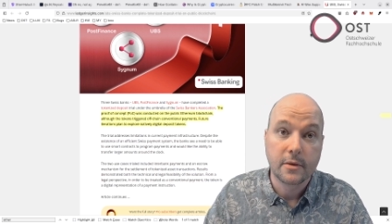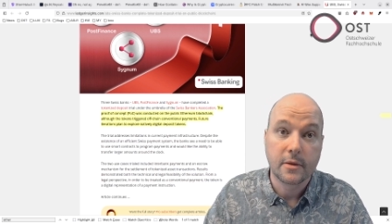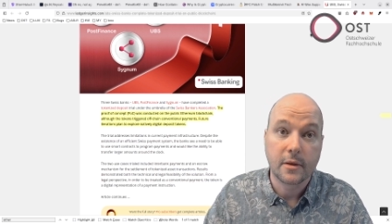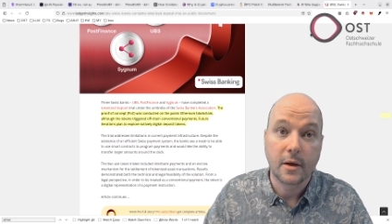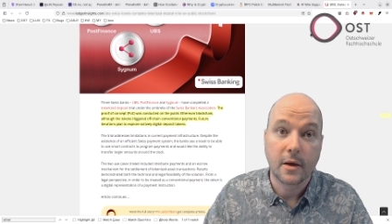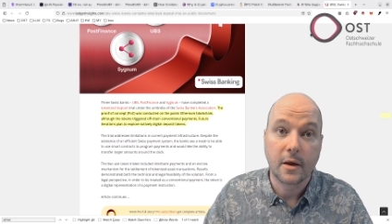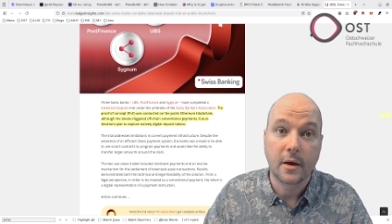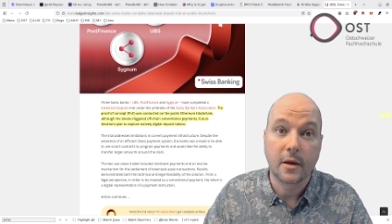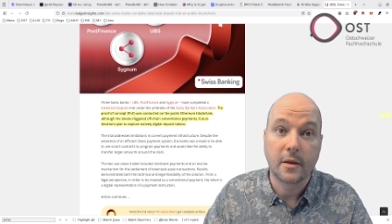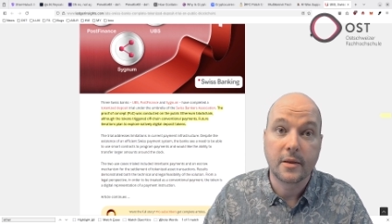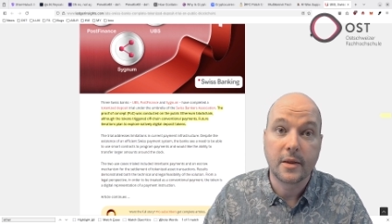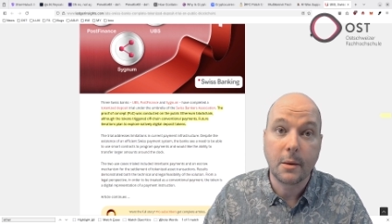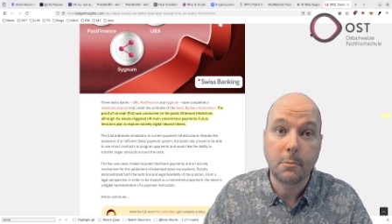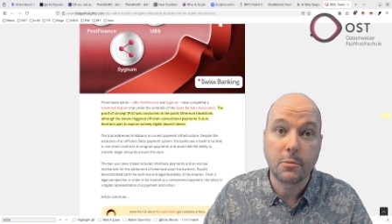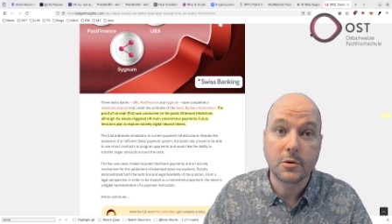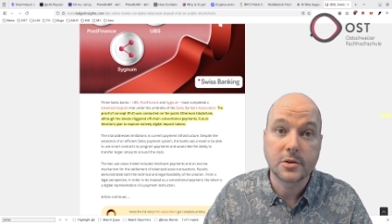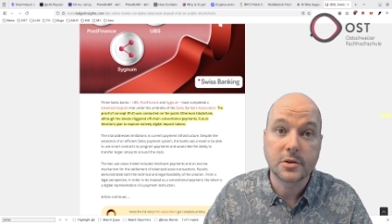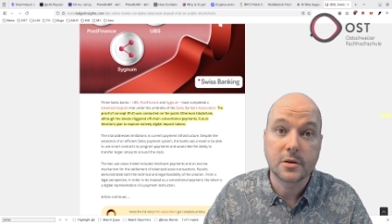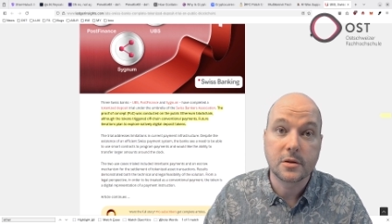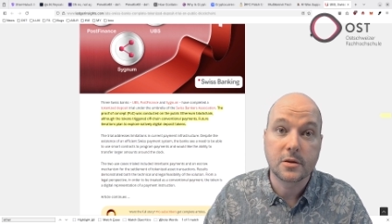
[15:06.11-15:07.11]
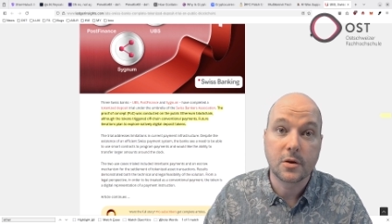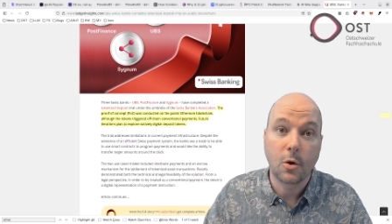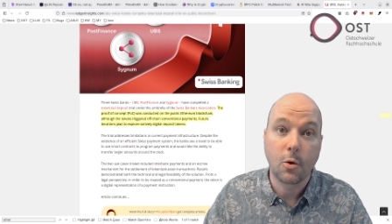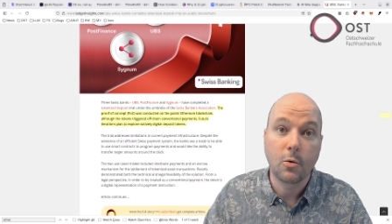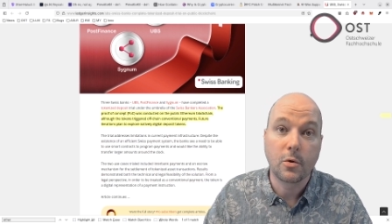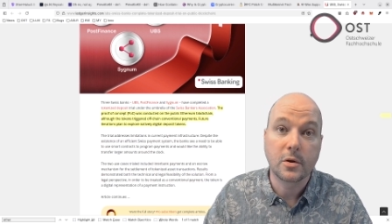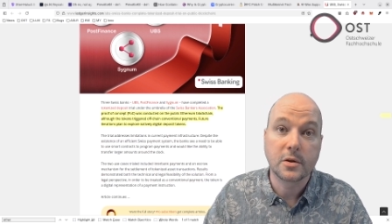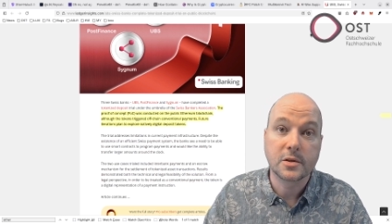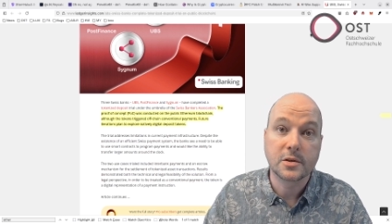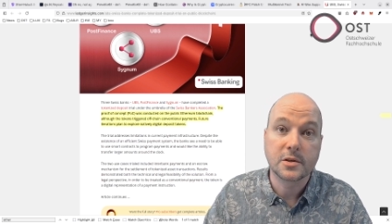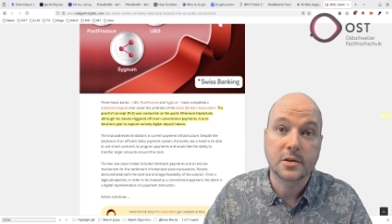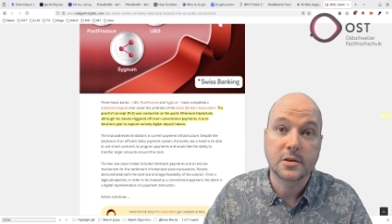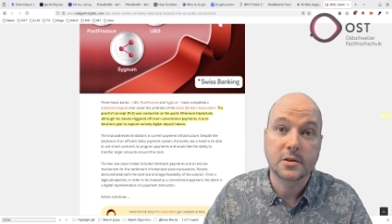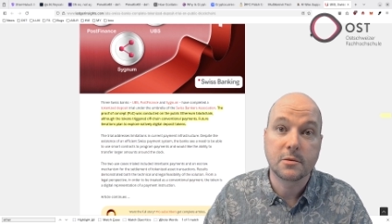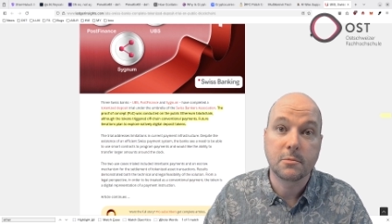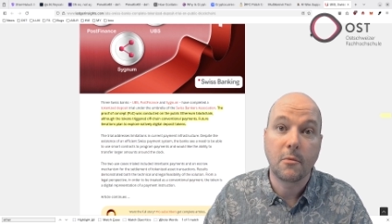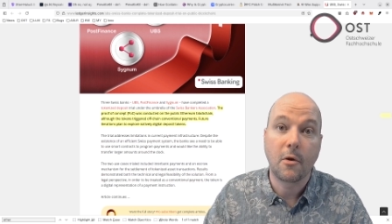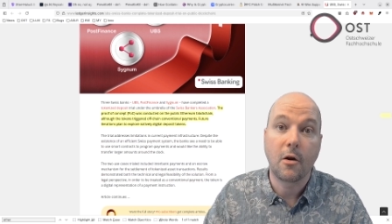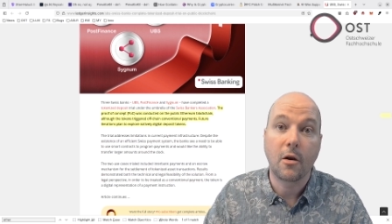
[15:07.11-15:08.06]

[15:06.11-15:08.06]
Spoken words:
The deposit token system